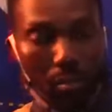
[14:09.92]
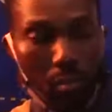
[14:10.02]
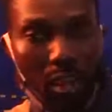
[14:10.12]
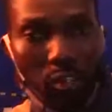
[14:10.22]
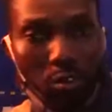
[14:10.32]

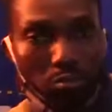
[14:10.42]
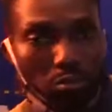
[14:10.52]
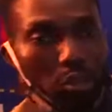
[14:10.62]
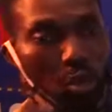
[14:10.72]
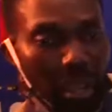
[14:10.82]
when you
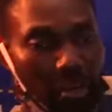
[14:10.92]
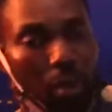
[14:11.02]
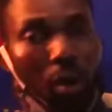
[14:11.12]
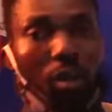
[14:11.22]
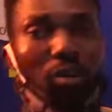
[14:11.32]
throw a
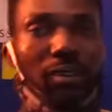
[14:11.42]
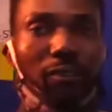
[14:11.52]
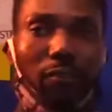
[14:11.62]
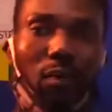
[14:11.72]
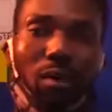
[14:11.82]
ball on the
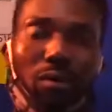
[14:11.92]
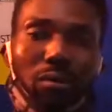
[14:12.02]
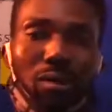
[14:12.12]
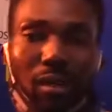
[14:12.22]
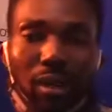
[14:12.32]
floor,
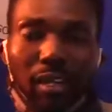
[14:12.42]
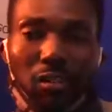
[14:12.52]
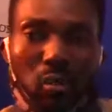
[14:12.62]
it